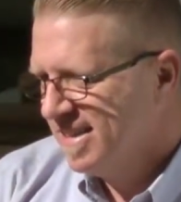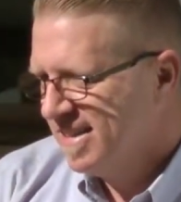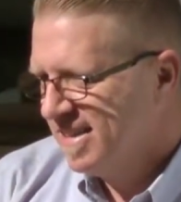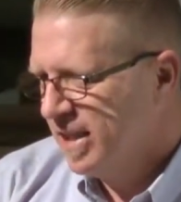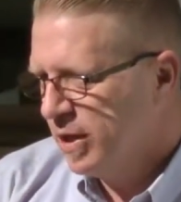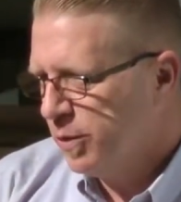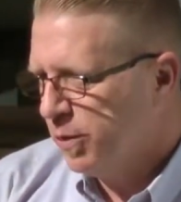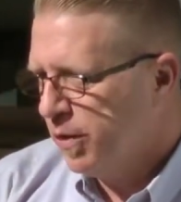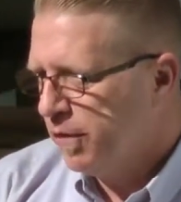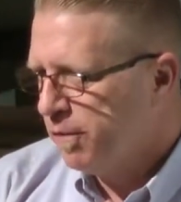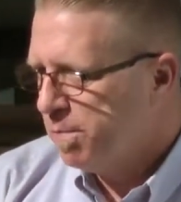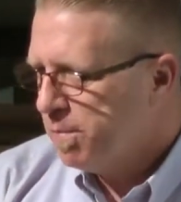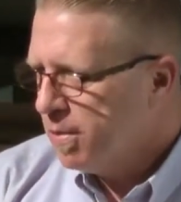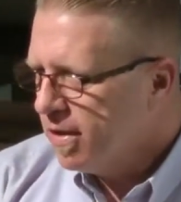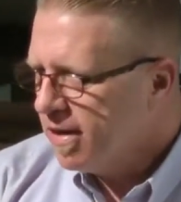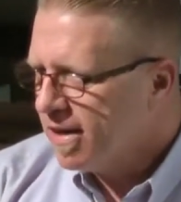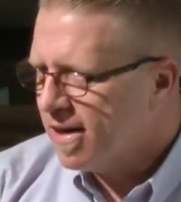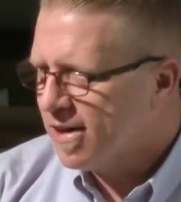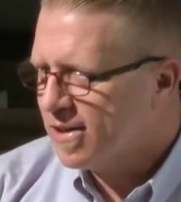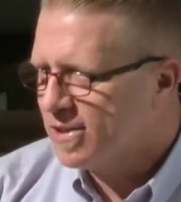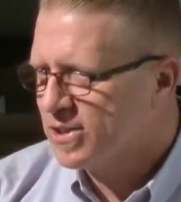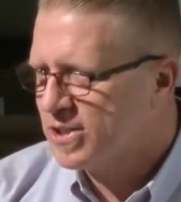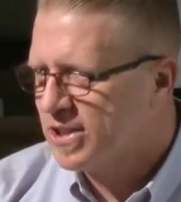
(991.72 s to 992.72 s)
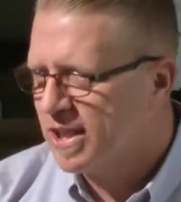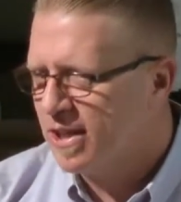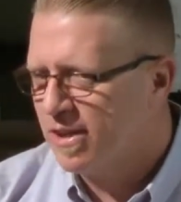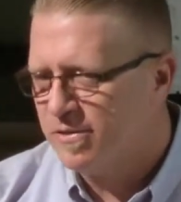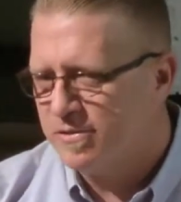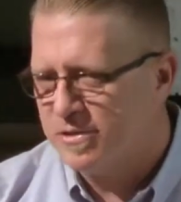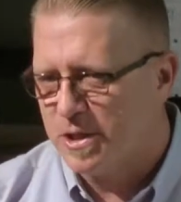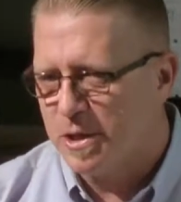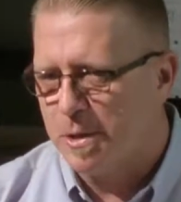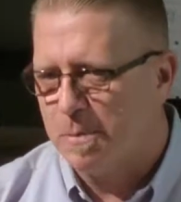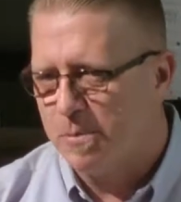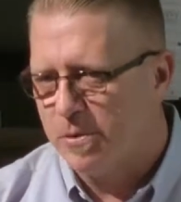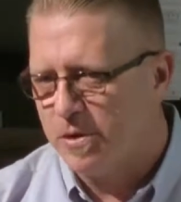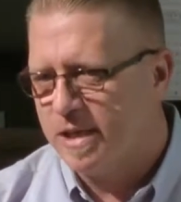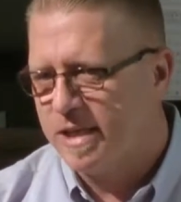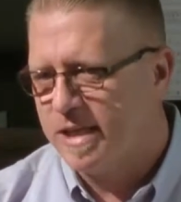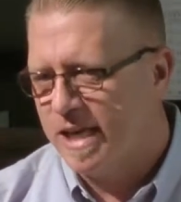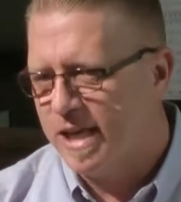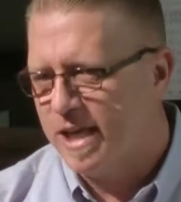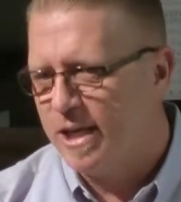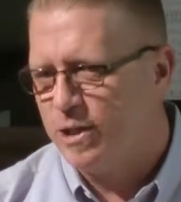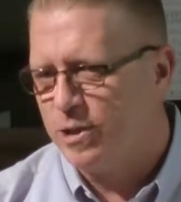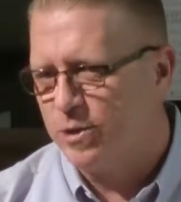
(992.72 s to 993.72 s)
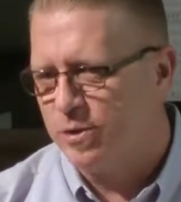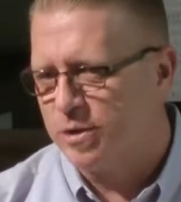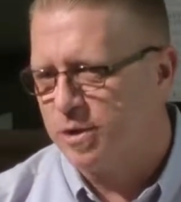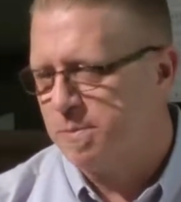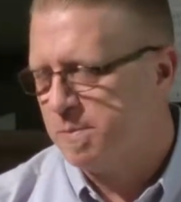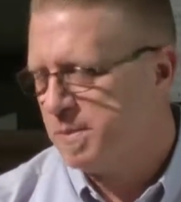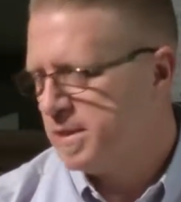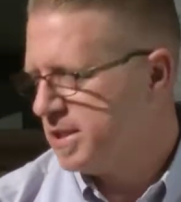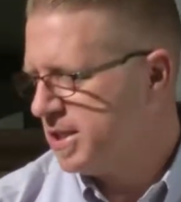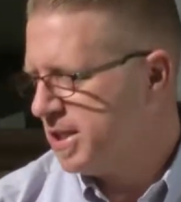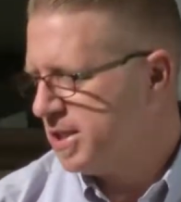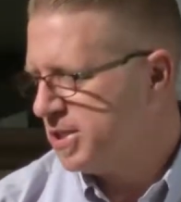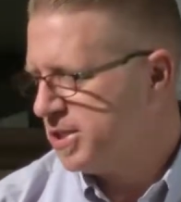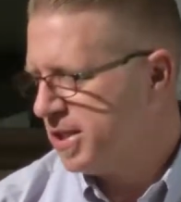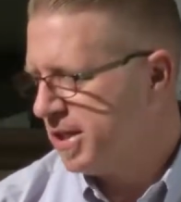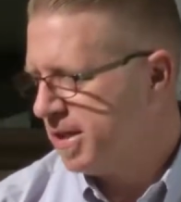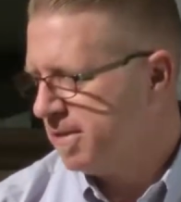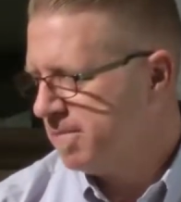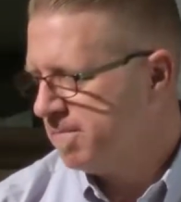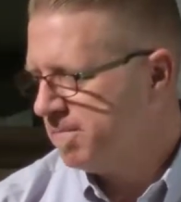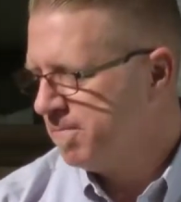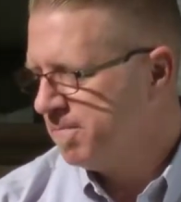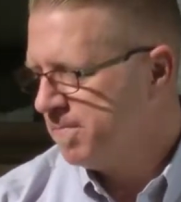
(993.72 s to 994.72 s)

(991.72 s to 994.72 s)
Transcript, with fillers: then we've put ourselves in a pretty dangerous position.